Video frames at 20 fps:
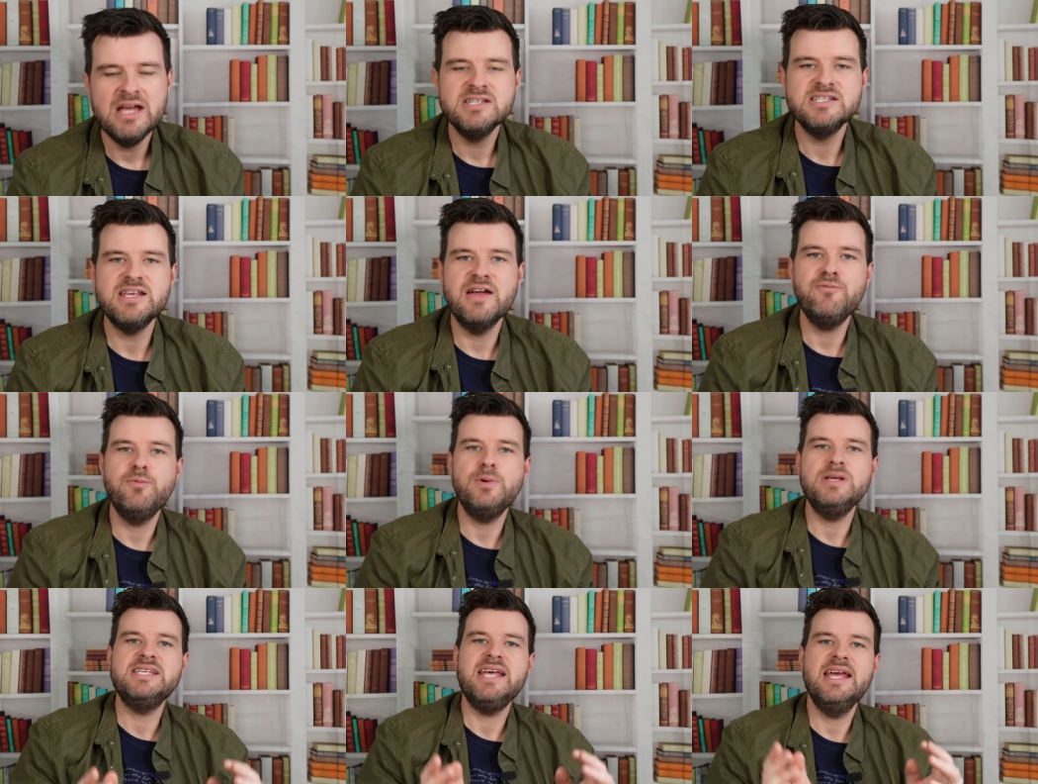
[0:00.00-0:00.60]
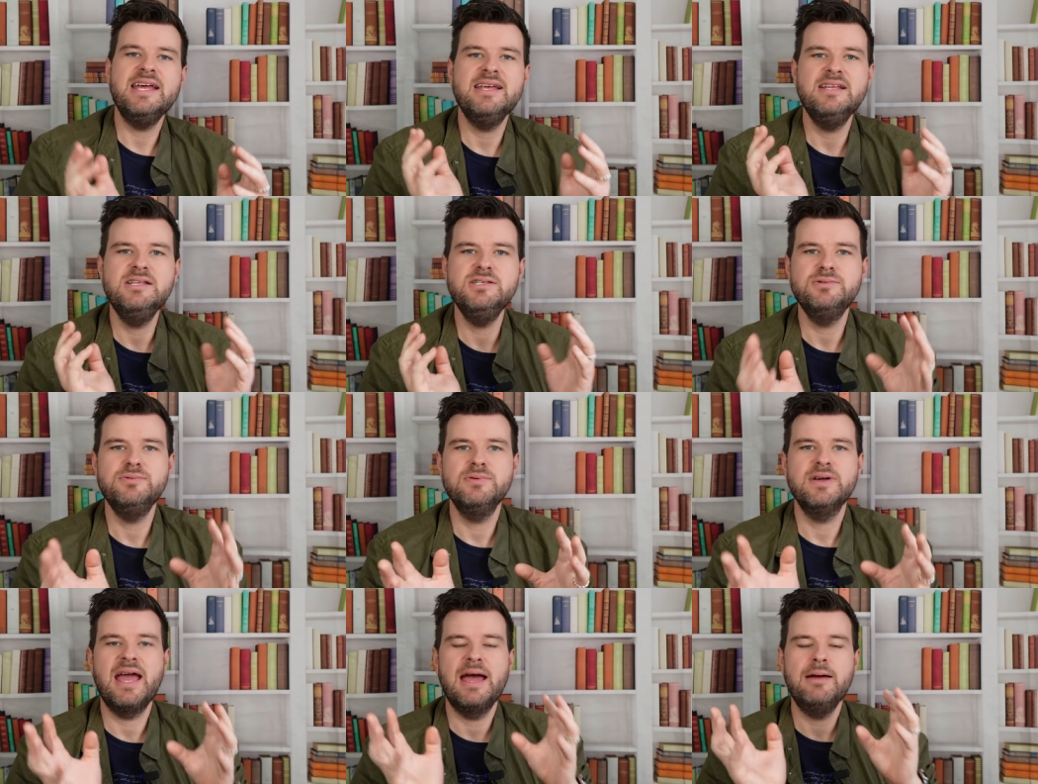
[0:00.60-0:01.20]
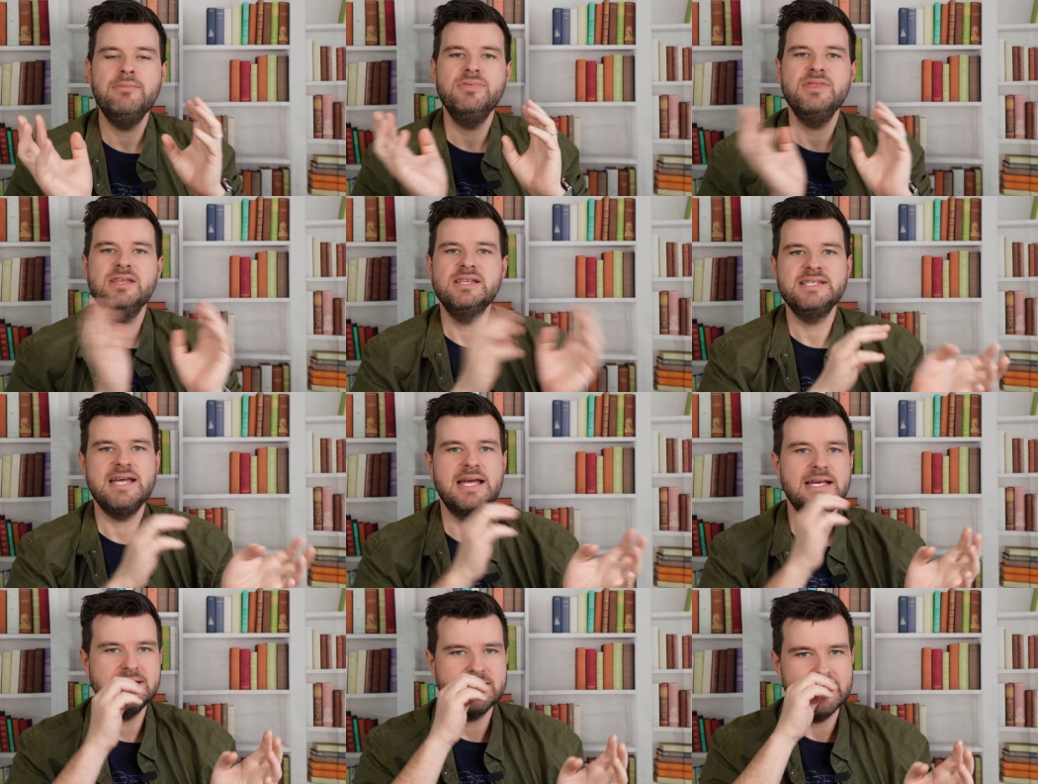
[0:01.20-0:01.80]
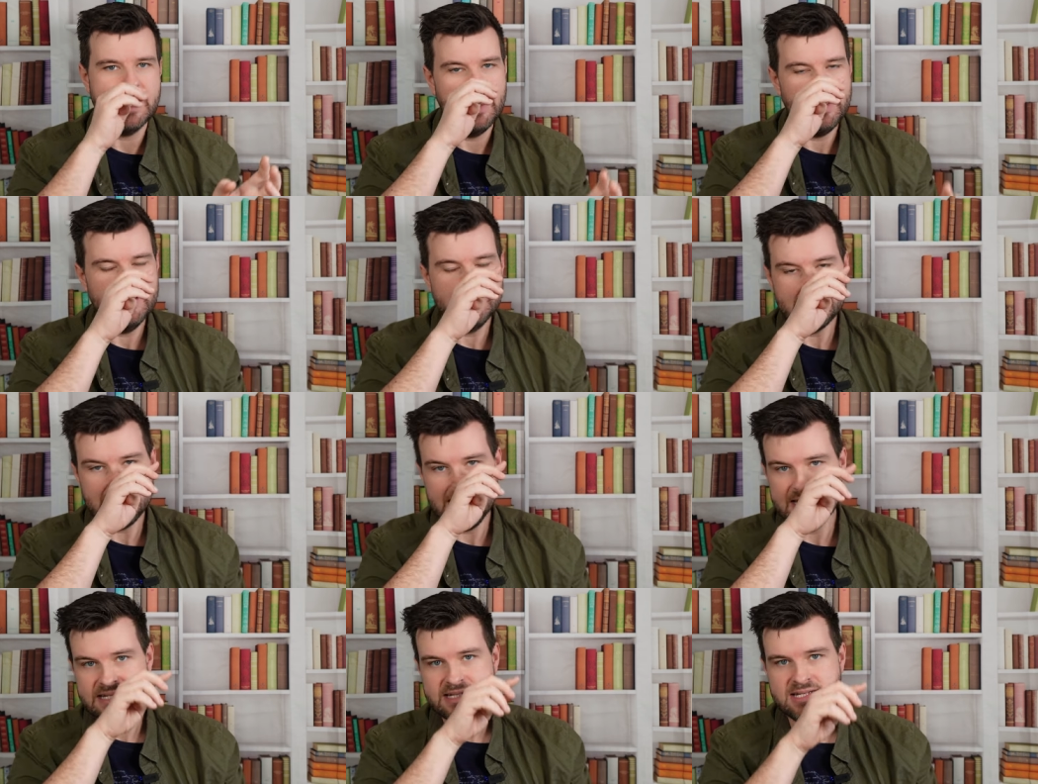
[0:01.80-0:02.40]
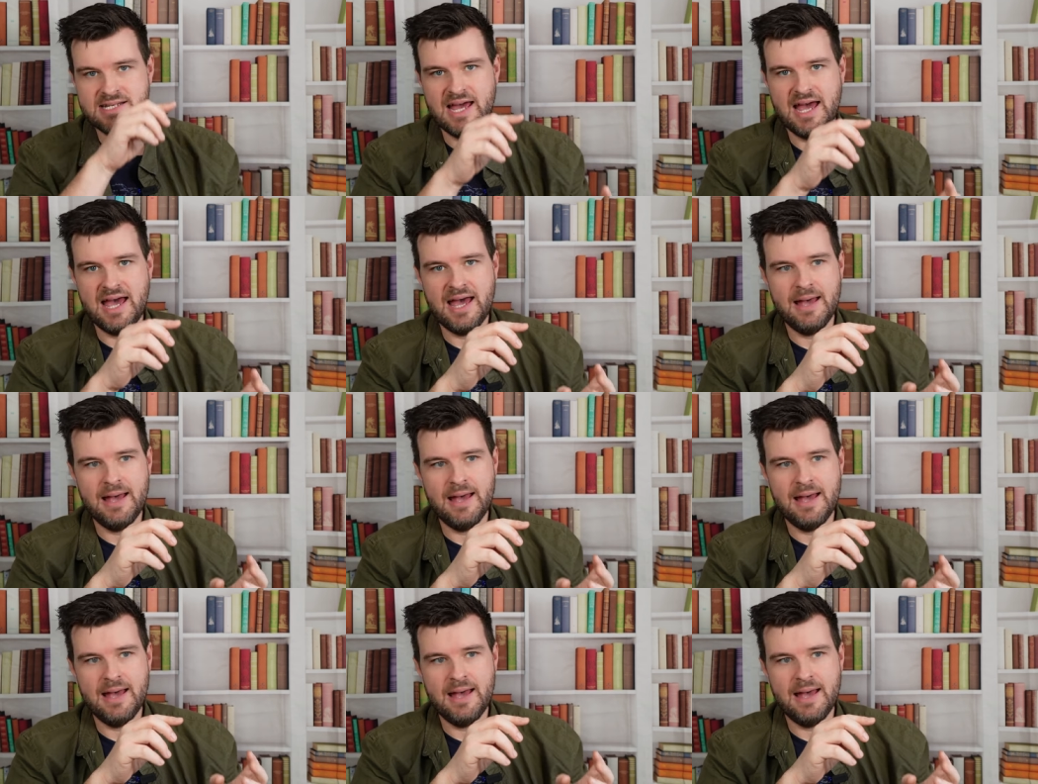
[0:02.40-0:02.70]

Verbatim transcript: So if we take into account the days that I did